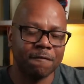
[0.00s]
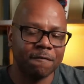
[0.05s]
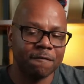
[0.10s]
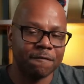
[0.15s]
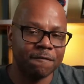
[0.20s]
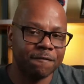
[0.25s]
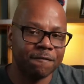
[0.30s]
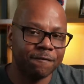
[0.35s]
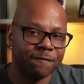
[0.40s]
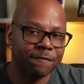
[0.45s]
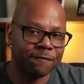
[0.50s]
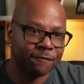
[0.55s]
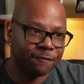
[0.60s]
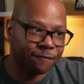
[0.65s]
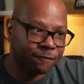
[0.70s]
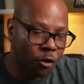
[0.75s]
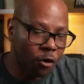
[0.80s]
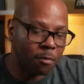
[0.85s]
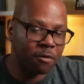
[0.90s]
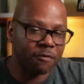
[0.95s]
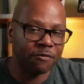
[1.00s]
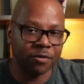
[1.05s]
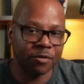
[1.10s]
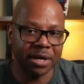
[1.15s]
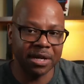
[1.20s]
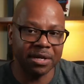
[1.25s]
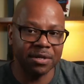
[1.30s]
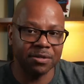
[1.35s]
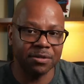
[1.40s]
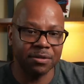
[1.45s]
f- former
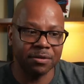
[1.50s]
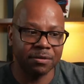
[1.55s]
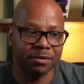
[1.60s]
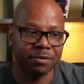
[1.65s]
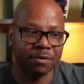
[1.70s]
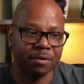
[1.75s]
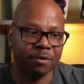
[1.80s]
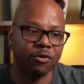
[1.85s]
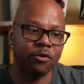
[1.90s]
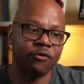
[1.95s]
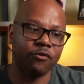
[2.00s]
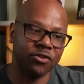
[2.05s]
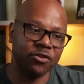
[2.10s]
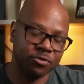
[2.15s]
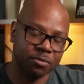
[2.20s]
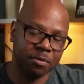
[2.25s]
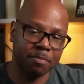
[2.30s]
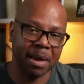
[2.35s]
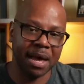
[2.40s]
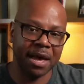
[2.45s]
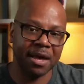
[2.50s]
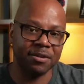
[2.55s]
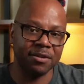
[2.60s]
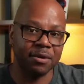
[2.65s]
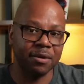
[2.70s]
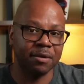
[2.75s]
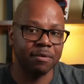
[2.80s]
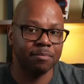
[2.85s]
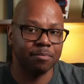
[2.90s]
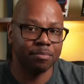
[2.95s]
friends or friends from the past,
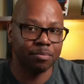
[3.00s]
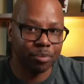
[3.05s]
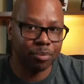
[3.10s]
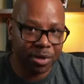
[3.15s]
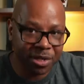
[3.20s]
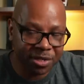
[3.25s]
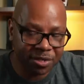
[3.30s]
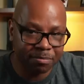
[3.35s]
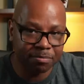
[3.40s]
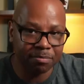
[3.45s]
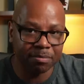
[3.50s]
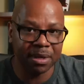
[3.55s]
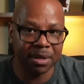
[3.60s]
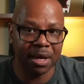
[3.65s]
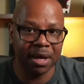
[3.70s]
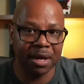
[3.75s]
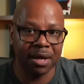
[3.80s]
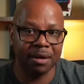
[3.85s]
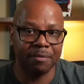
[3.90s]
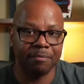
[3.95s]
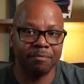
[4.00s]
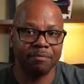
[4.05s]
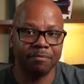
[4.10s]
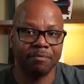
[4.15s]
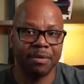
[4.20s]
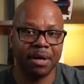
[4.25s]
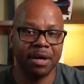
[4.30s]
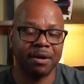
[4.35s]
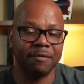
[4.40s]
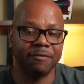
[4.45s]
prison um,
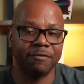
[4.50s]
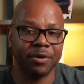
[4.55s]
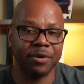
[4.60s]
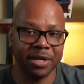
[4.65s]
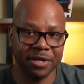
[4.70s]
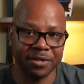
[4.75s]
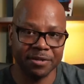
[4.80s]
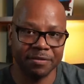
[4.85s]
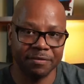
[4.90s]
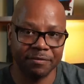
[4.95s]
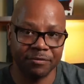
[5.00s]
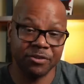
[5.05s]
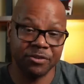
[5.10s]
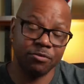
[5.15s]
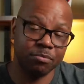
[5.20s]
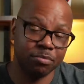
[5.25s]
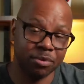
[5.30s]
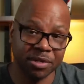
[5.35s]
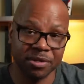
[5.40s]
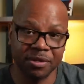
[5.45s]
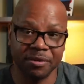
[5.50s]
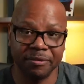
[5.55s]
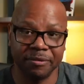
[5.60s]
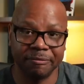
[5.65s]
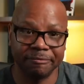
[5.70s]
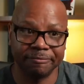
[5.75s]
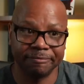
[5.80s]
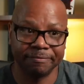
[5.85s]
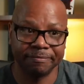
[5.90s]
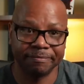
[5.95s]
uh, friends, friends from prison,
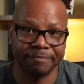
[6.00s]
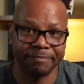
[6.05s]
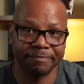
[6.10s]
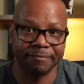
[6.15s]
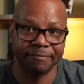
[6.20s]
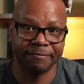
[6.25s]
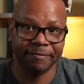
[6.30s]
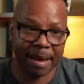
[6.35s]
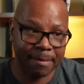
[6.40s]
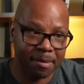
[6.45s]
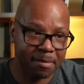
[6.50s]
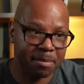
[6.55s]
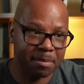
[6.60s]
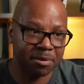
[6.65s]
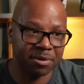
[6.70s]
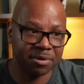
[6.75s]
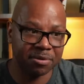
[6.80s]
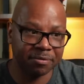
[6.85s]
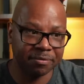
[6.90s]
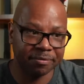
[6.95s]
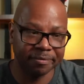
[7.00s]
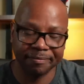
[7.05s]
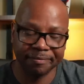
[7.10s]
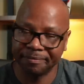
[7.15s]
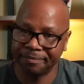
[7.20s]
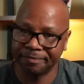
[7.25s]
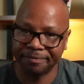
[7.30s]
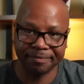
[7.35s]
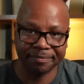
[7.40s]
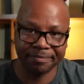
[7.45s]
family members.
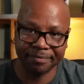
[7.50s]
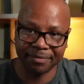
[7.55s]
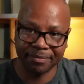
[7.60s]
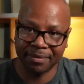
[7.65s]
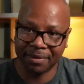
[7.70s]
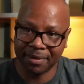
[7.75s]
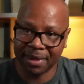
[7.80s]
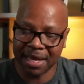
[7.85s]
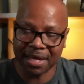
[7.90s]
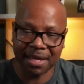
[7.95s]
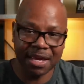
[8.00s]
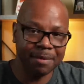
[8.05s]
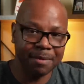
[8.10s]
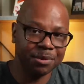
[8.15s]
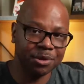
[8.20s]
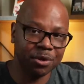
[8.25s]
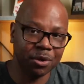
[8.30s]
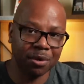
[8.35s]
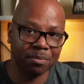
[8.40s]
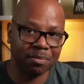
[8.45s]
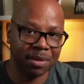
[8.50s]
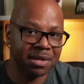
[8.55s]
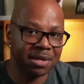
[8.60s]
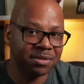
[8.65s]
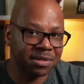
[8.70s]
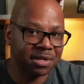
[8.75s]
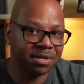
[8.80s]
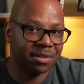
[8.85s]
They keep showing up. They see